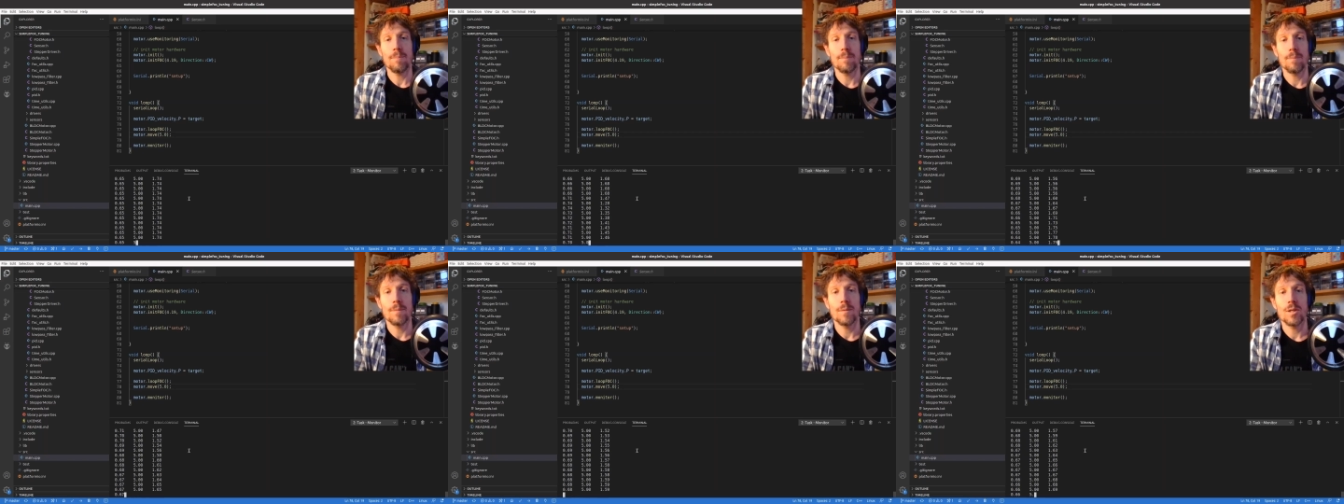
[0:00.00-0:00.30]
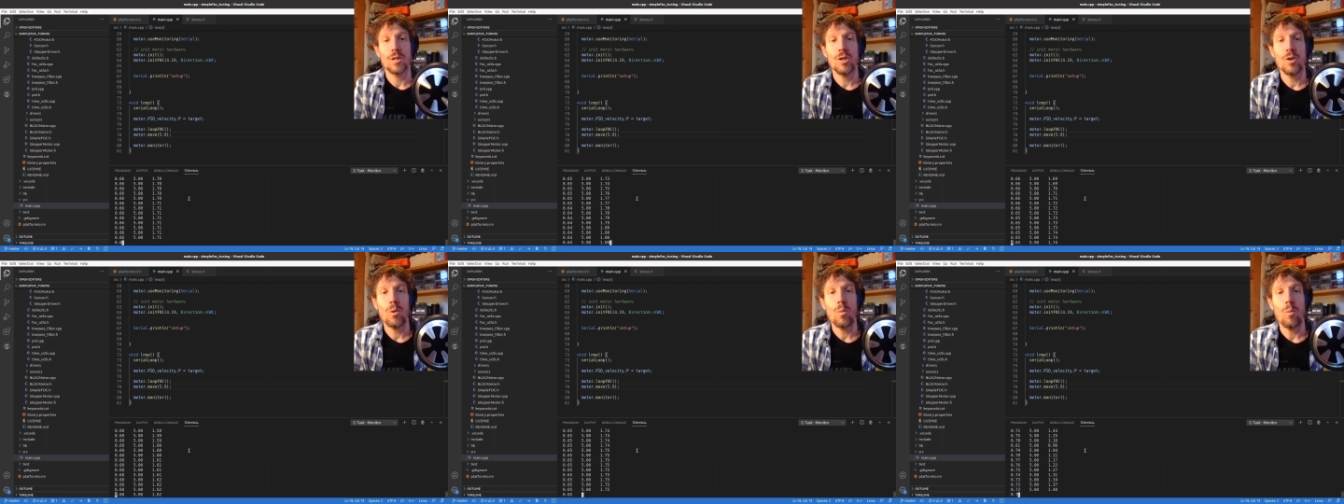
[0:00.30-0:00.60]

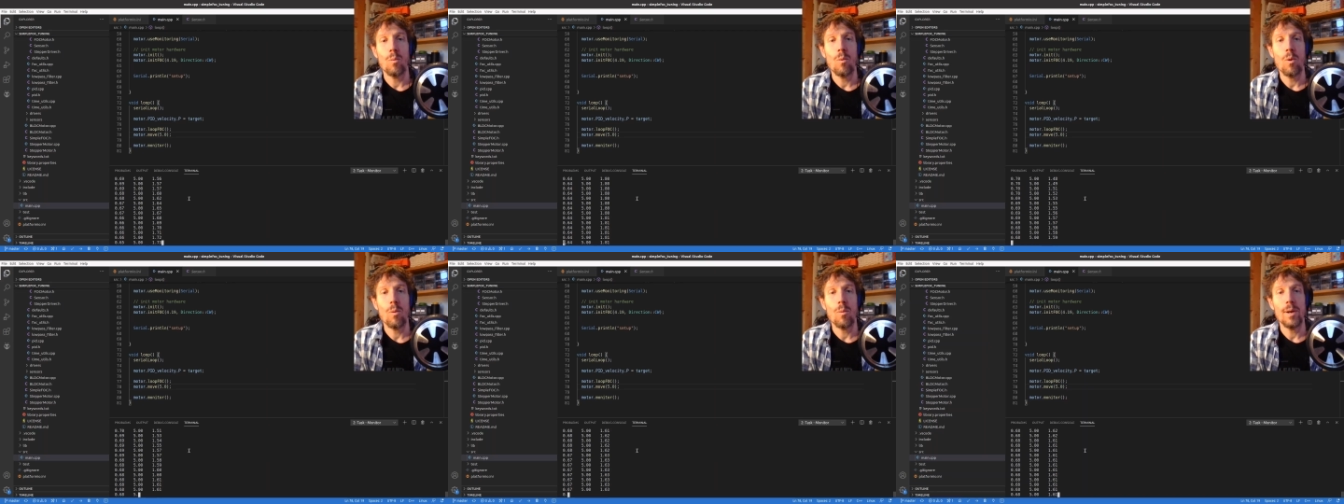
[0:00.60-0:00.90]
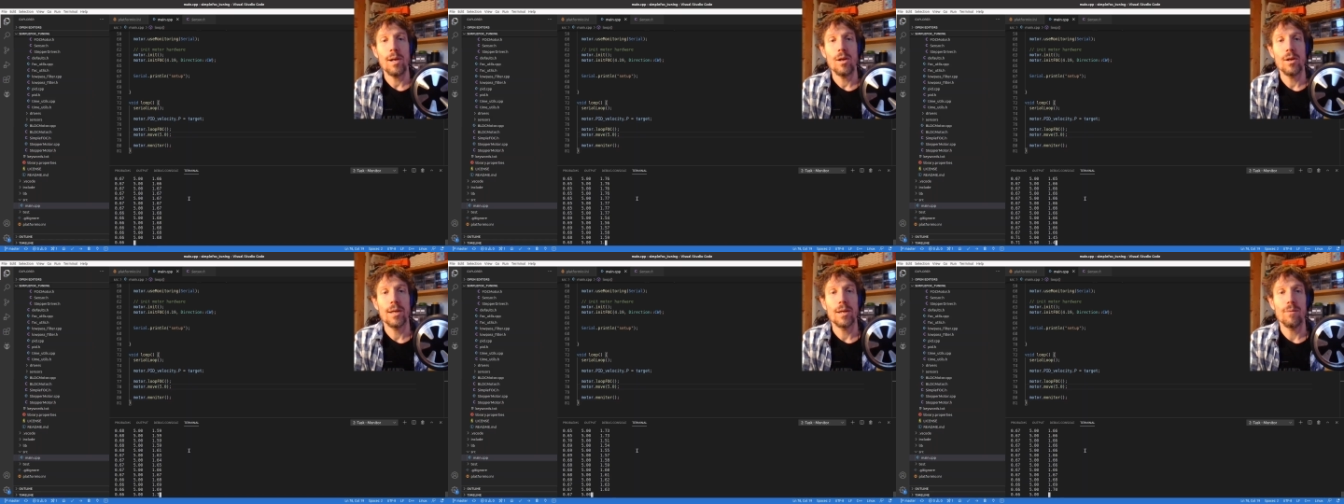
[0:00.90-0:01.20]
so what we're
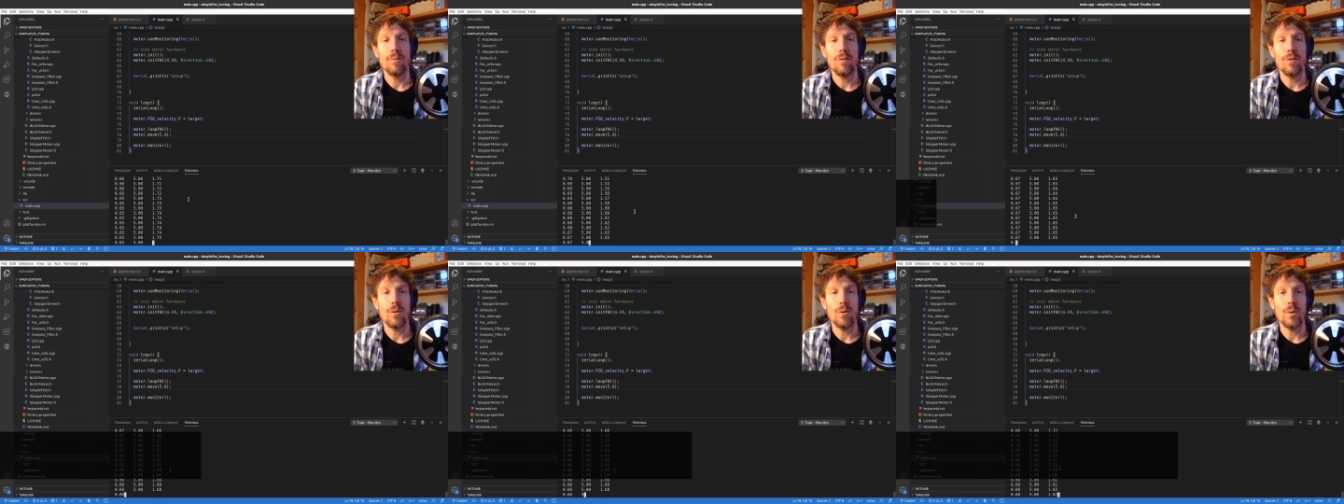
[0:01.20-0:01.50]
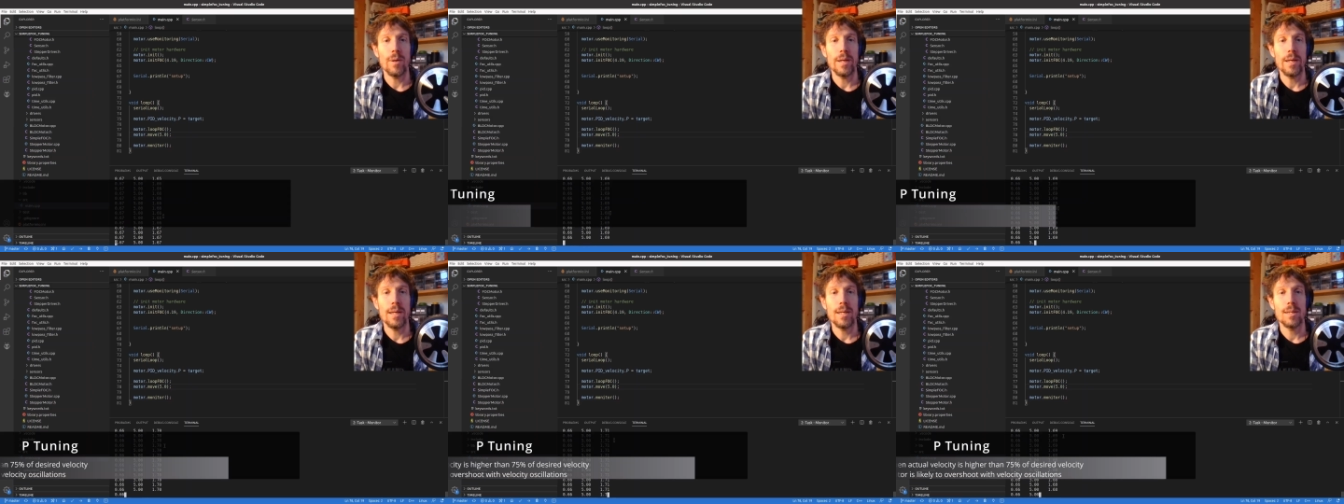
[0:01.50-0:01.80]
looking for
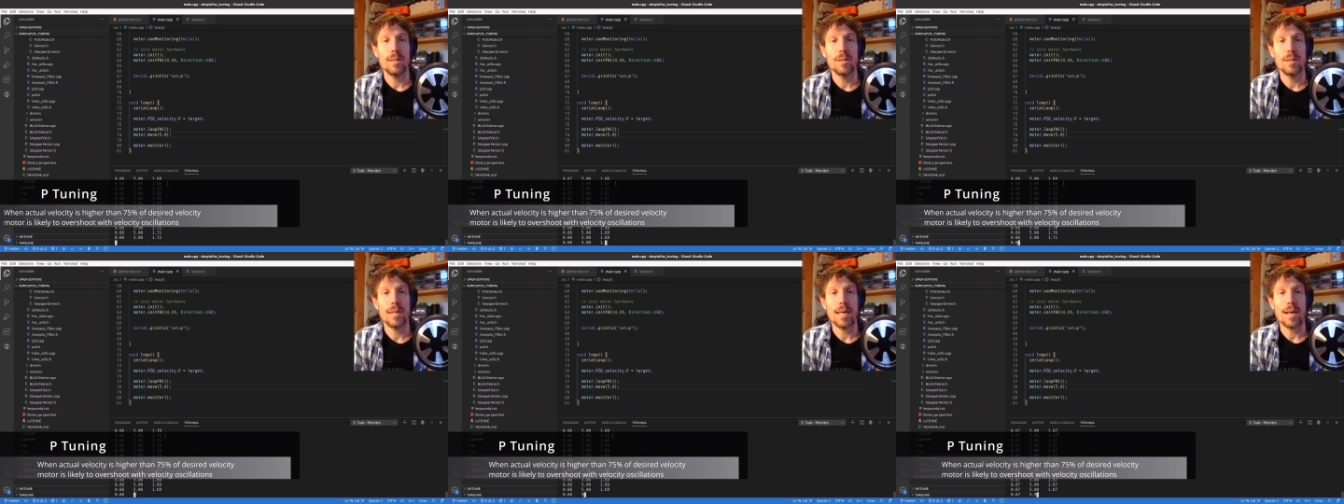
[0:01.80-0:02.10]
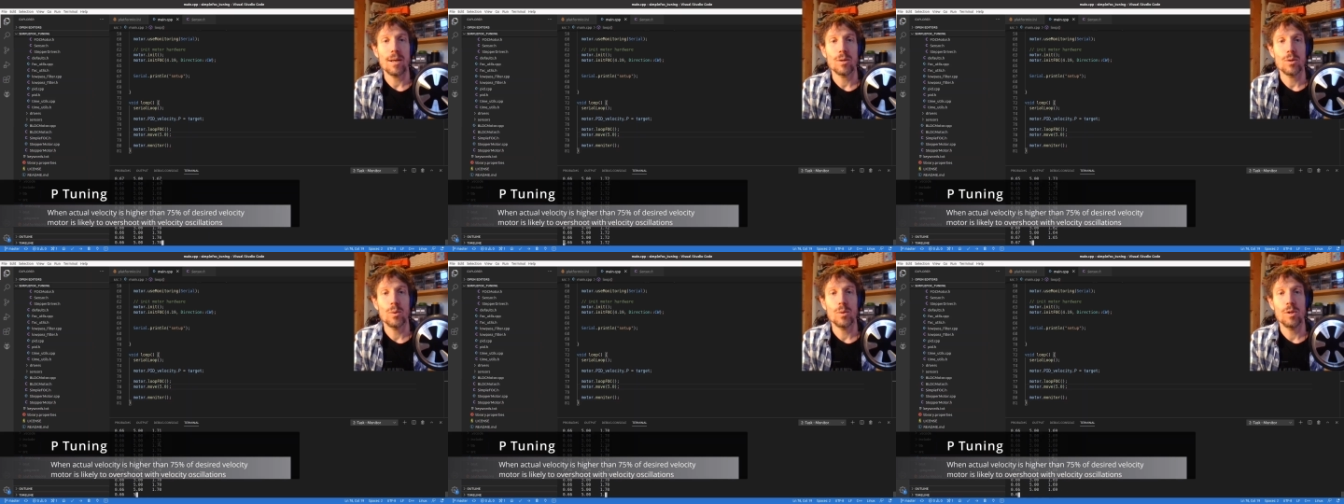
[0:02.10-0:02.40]
is the
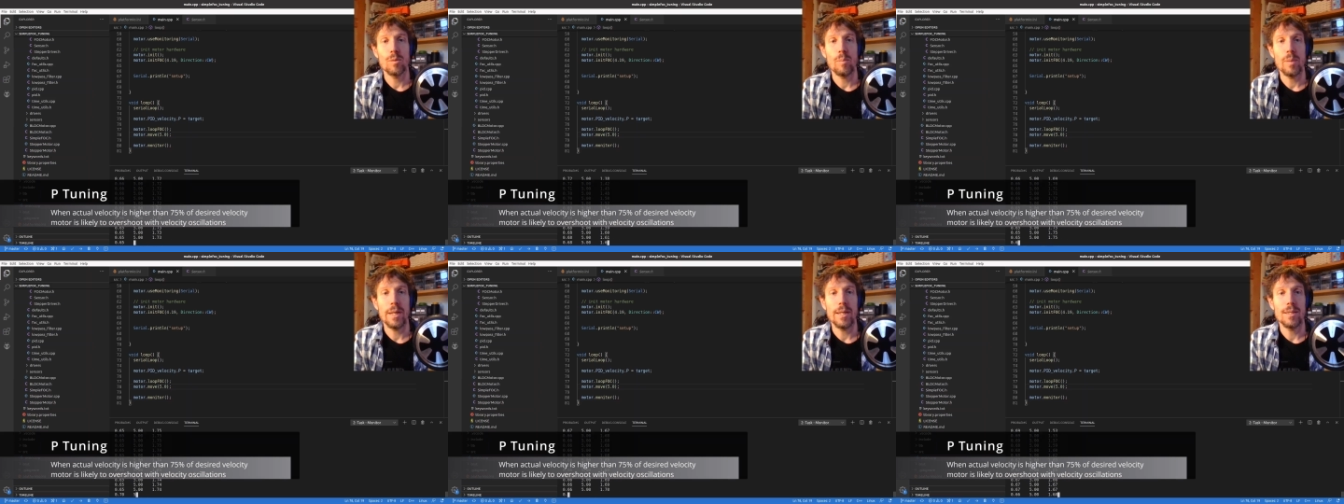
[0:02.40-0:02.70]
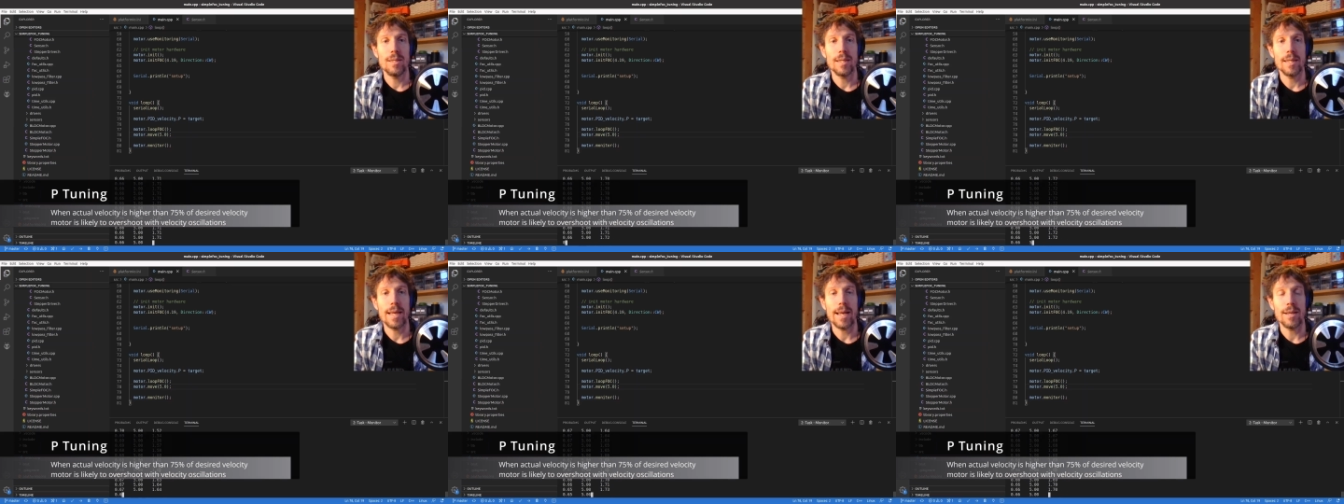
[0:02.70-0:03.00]
actual speed
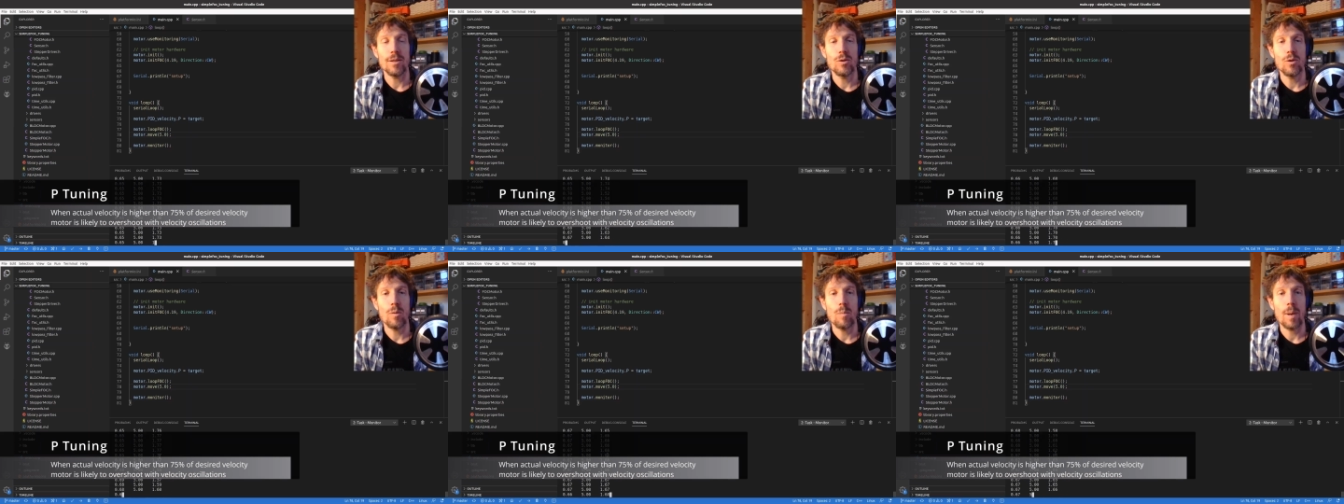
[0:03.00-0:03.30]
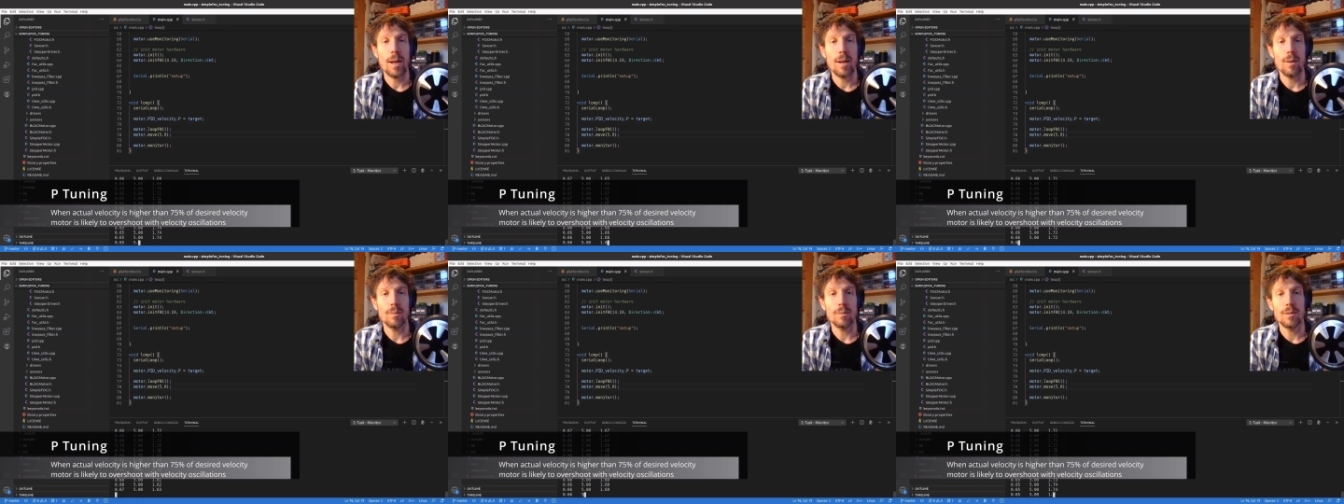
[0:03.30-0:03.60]
to get to about